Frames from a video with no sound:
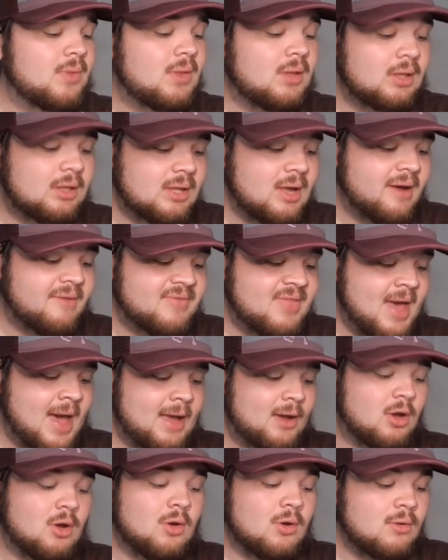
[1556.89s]
Love
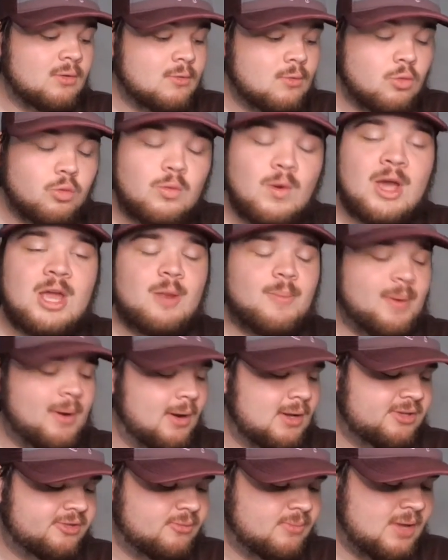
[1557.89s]
that. Great
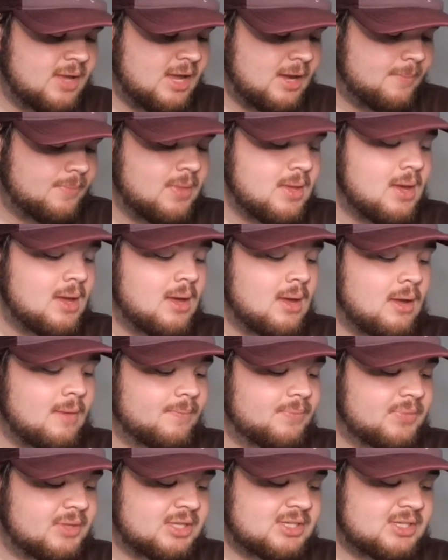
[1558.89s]
appearance from him. The